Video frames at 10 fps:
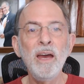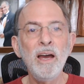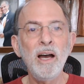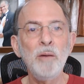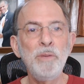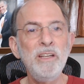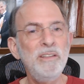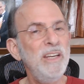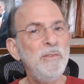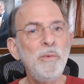But
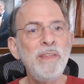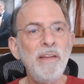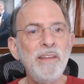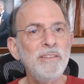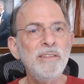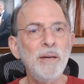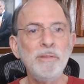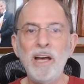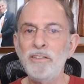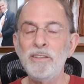even without that step,
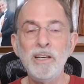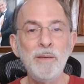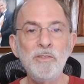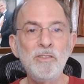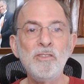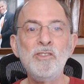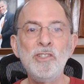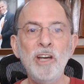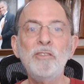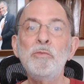lots of times
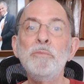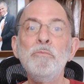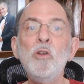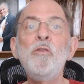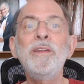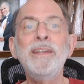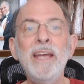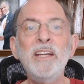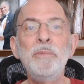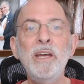just removing the
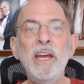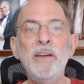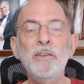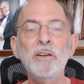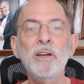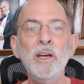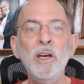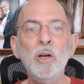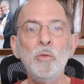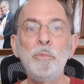negative behavior
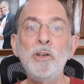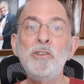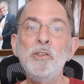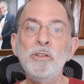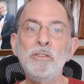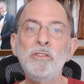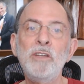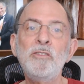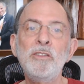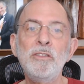will put you in
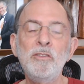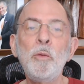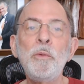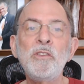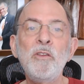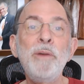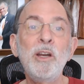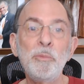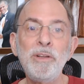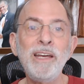so much of a better
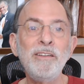place.